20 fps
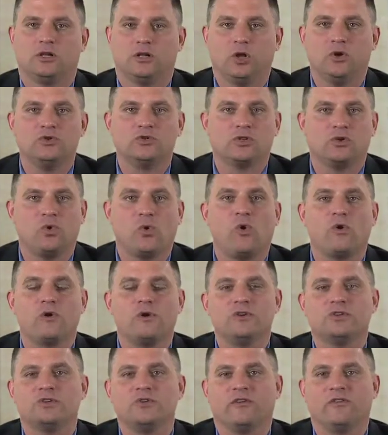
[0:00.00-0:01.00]
close
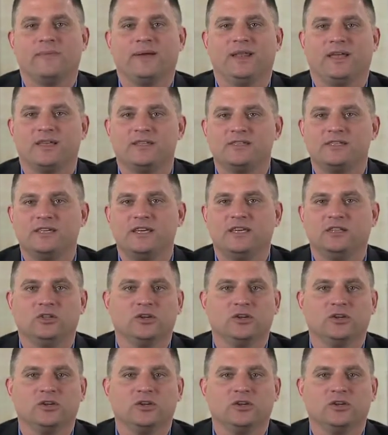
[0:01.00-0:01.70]
quarters, so everybody can see,